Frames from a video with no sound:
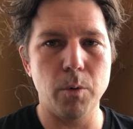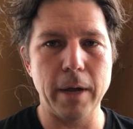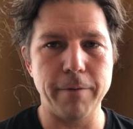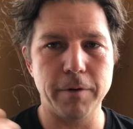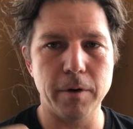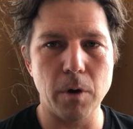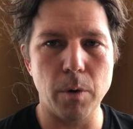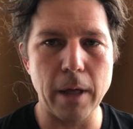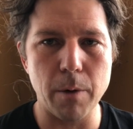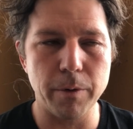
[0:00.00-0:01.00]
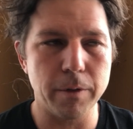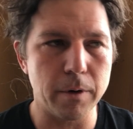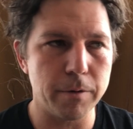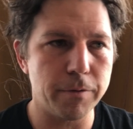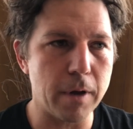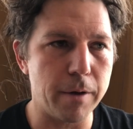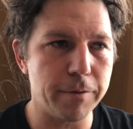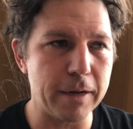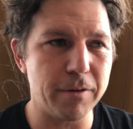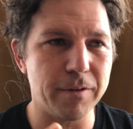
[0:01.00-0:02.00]
We have to know that within ourselves.
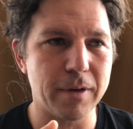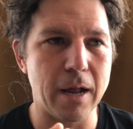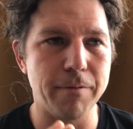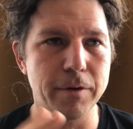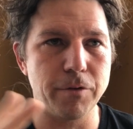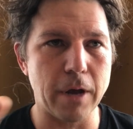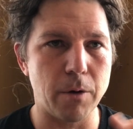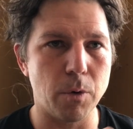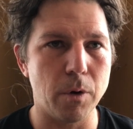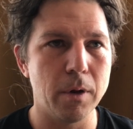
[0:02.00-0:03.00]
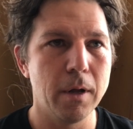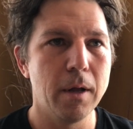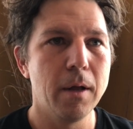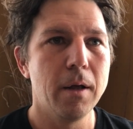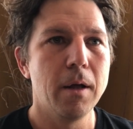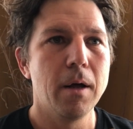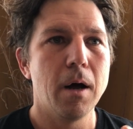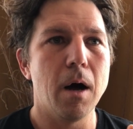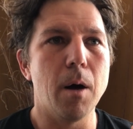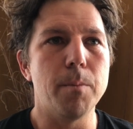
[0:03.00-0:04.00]
That's just kind of a general
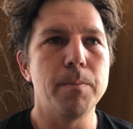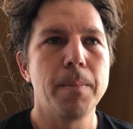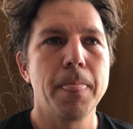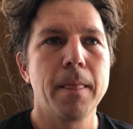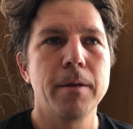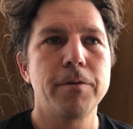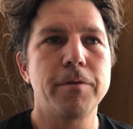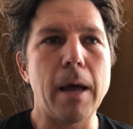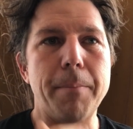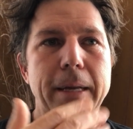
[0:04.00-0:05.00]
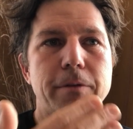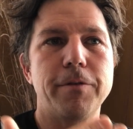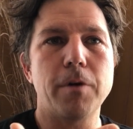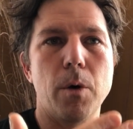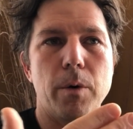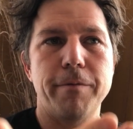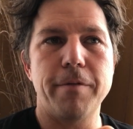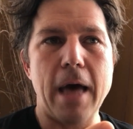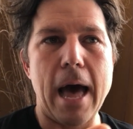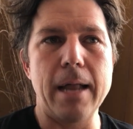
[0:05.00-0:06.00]
stepping stone of
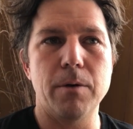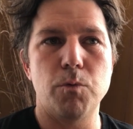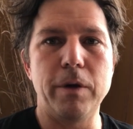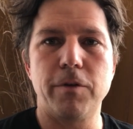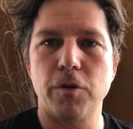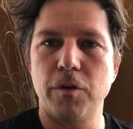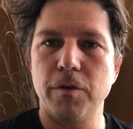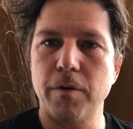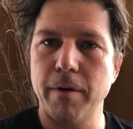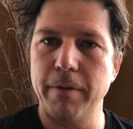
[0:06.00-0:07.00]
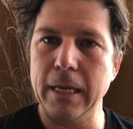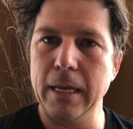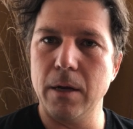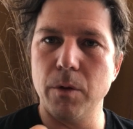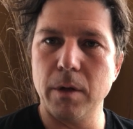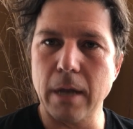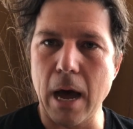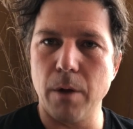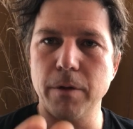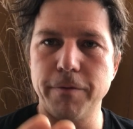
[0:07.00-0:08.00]
that resurgence of the ego, the
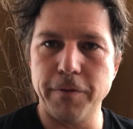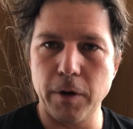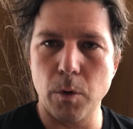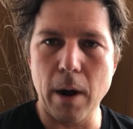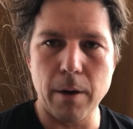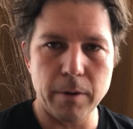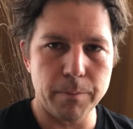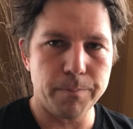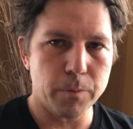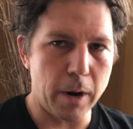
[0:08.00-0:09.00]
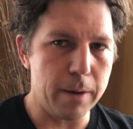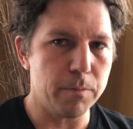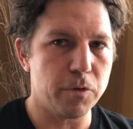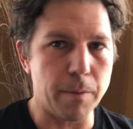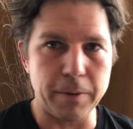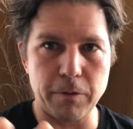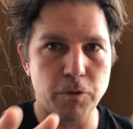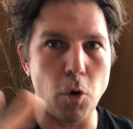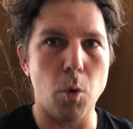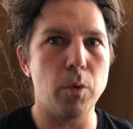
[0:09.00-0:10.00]
doubt, the fear around it, right? Something's
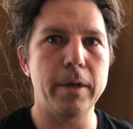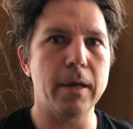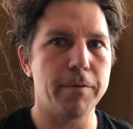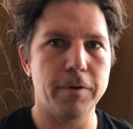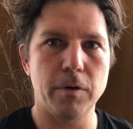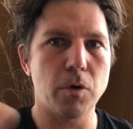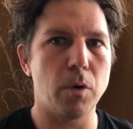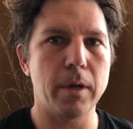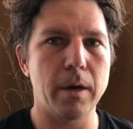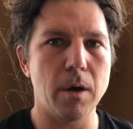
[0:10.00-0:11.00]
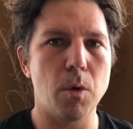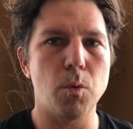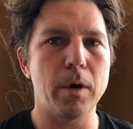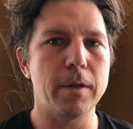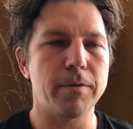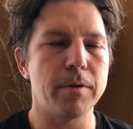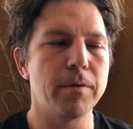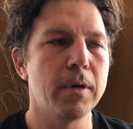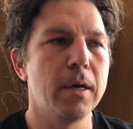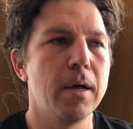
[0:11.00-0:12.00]
totally different, totally unknown. What is this?